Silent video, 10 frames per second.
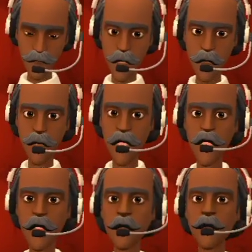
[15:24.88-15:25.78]

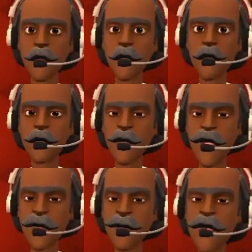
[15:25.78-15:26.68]
People.
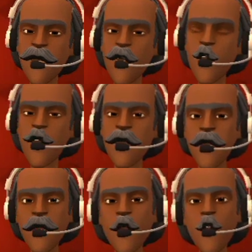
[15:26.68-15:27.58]
Some of you
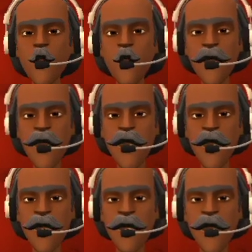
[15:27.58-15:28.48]
kiss your
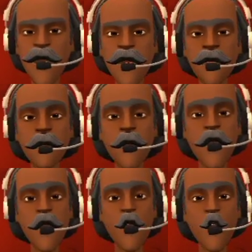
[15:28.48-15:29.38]
children in the
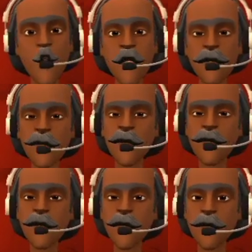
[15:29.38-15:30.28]
mouth.
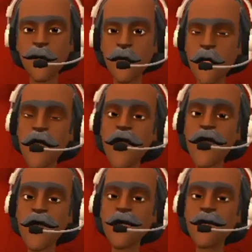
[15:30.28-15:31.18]
It
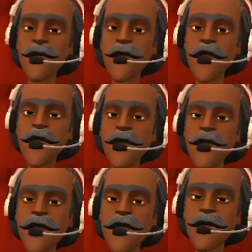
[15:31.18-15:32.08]
has
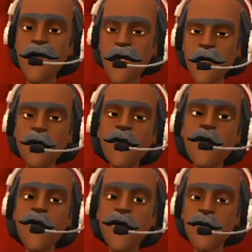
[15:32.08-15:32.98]
incest
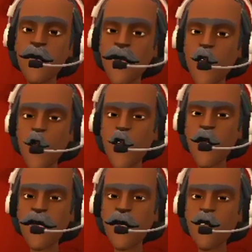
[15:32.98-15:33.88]
written
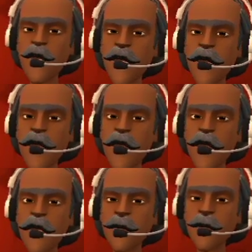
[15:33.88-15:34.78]
all over
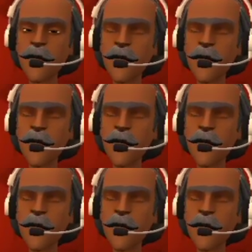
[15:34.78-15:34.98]
it.